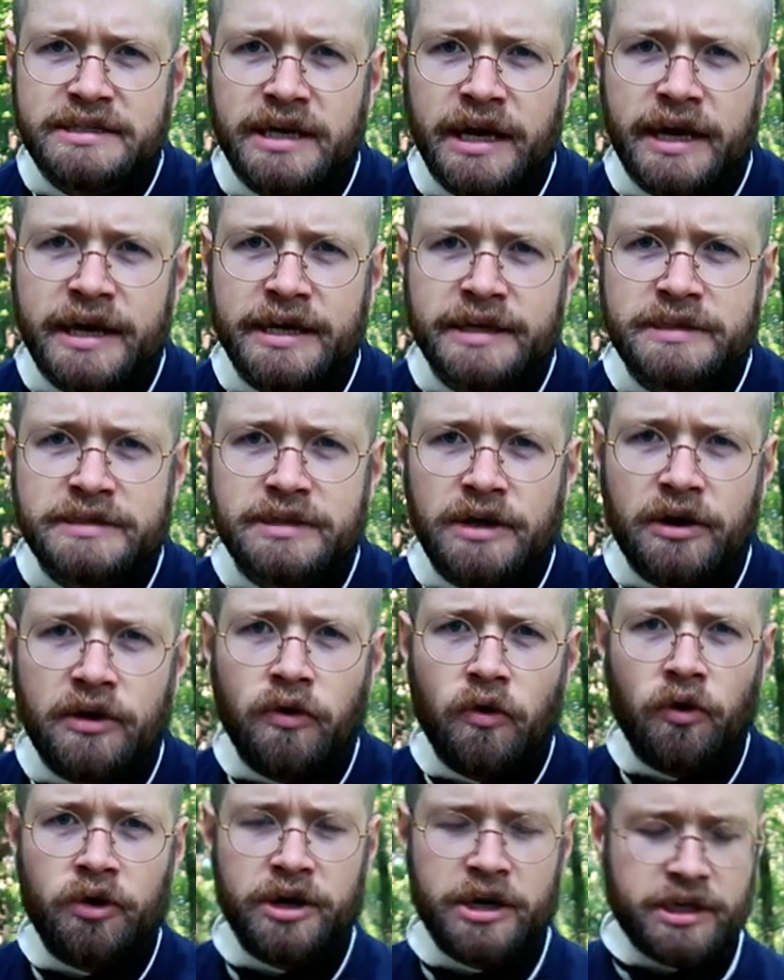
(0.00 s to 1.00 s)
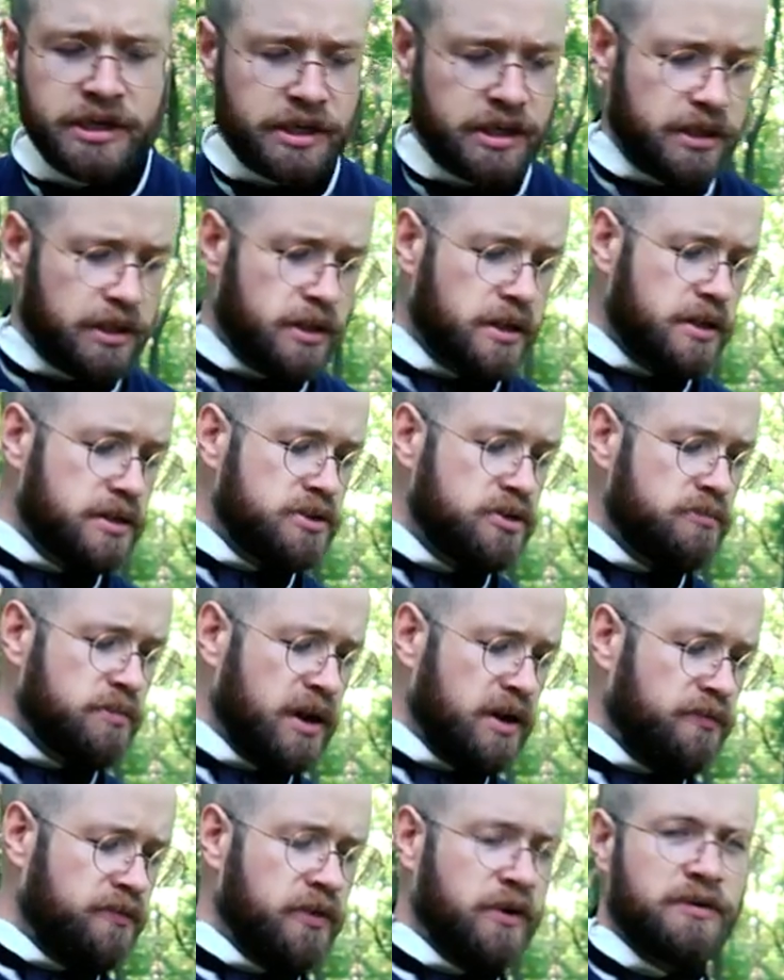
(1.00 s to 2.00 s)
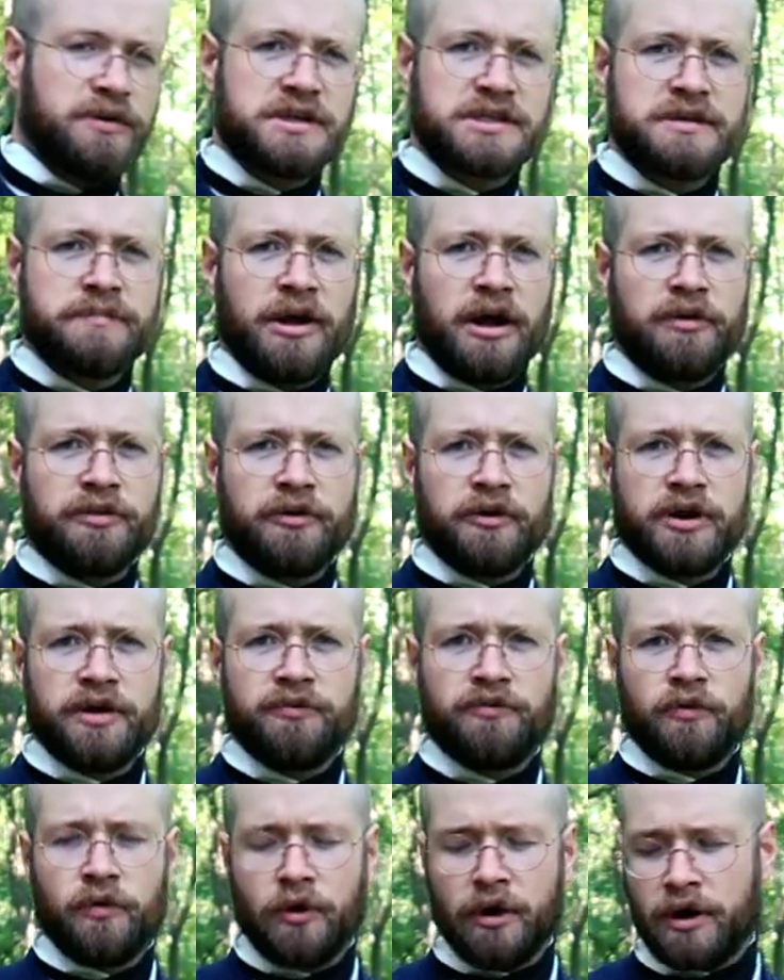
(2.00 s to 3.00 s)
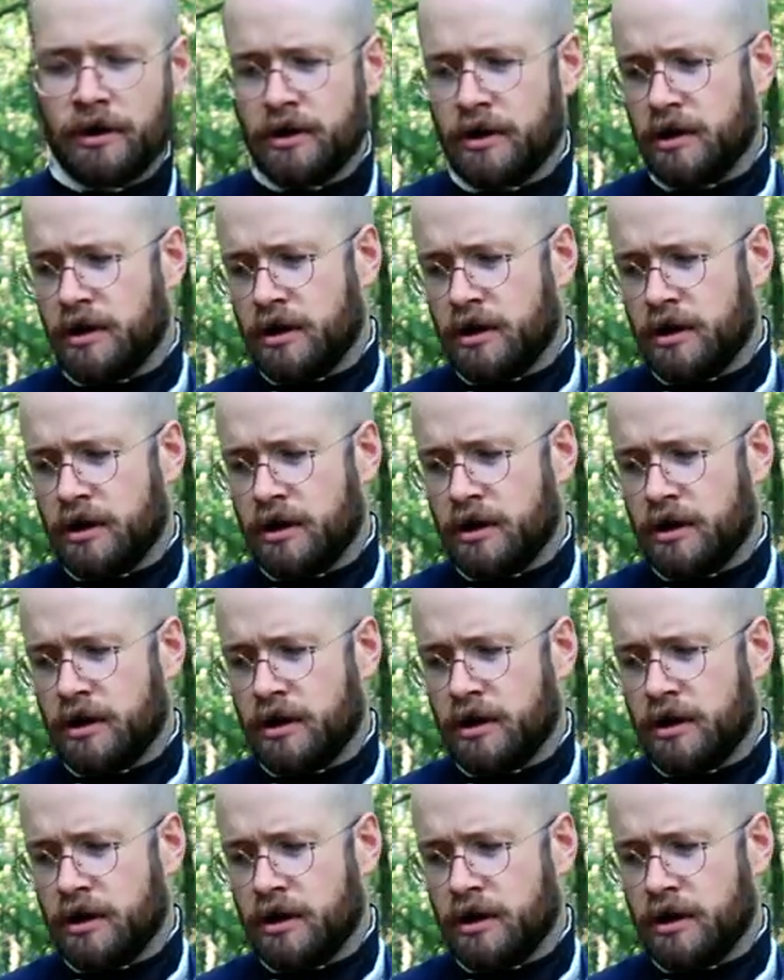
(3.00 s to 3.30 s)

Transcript: seconds according to my phone, just about 34.